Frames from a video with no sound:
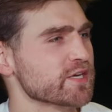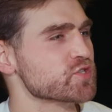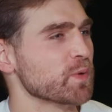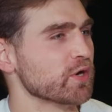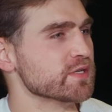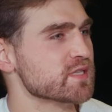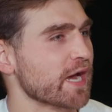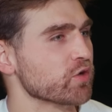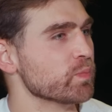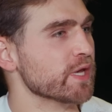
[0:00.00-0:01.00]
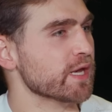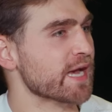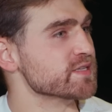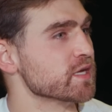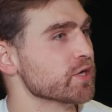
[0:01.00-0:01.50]
experience that could be
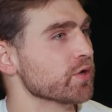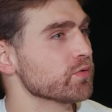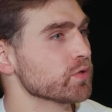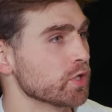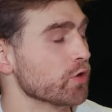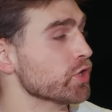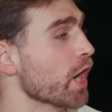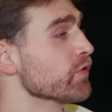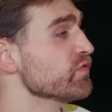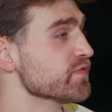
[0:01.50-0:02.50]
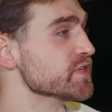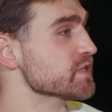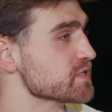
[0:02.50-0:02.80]
as a, young 15,